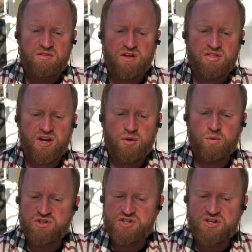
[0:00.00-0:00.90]
that there
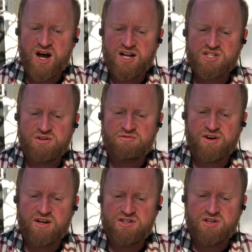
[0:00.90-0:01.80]
was not
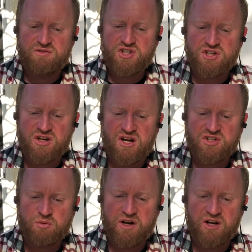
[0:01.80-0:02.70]
sufficient
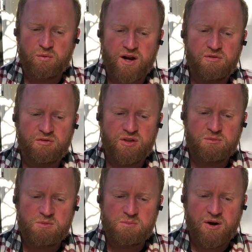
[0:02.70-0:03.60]
consecrated ground for
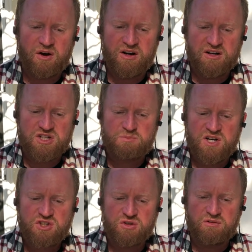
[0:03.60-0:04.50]
them to be buried in,
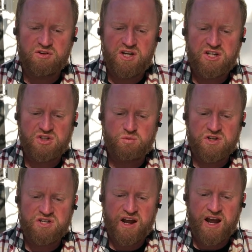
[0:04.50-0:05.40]
especially if each
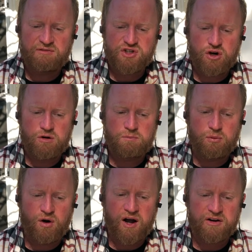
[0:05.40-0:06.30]
was to have his own
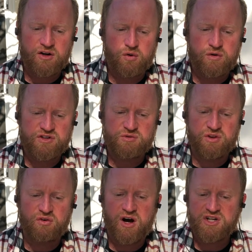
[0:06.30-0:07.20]
plot in accordance with
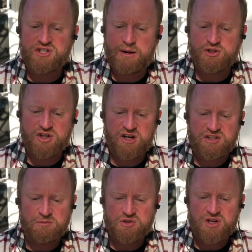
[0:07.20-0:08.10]
the long-established
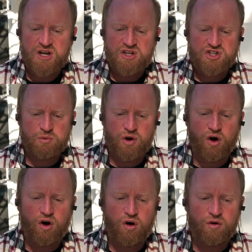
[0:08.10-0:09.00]
customs. So when
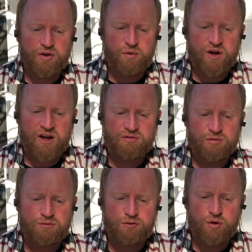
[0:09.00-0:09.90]
all the graves
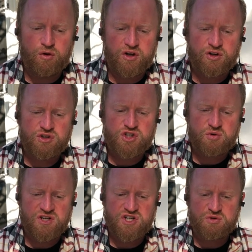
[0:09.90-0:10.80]
were full, huge
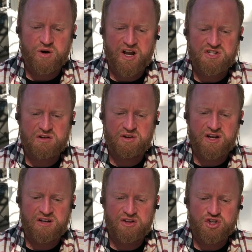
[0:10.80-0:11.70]
trenches were
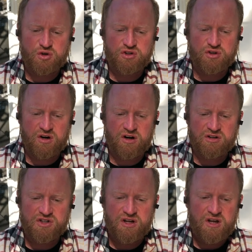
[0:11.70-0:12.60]
excavated in the
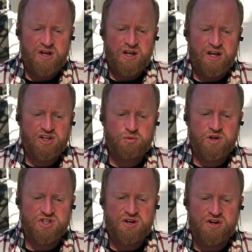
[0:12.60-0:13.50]
churchyards, into
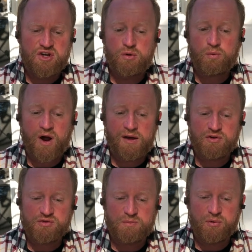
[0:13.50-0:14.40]
which new
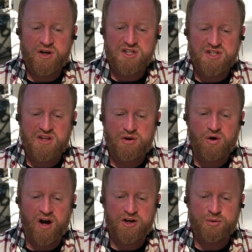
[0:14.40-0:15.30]
arrivals were placed in
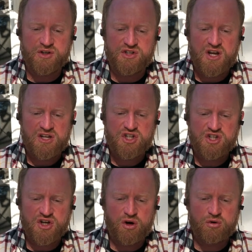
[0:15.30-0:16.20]
their hundreds,
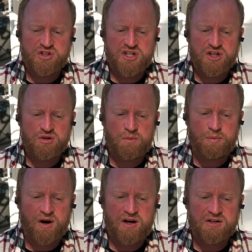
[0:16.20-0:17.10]
stowed tier
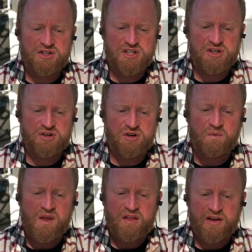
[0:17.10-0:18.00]
upon
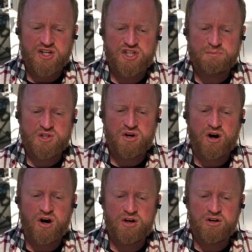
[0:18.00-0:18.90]
tier, like ship's
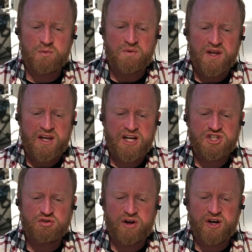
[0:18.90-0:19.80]
cargo,
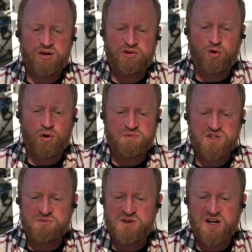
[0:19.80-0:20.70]
each layer of
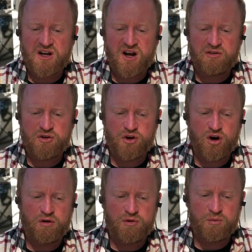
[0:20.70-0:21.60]
corpses being covered
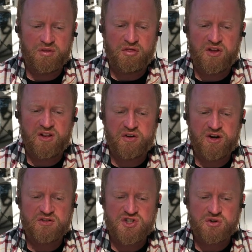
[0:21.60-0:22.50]
over with a thin
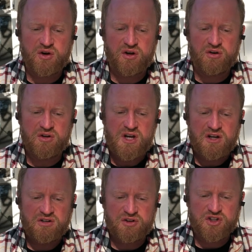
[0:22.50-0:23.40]
layer of soil,
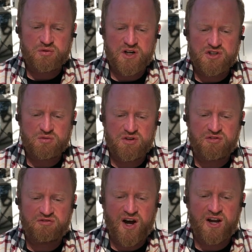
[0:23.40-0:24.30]
till the trench was
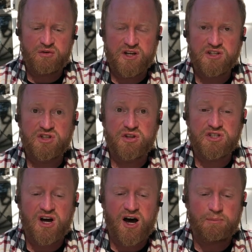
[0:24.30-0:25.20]
finally to the
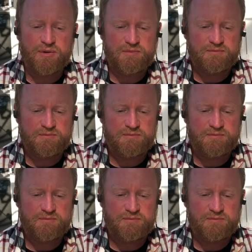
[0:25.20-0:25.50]
top.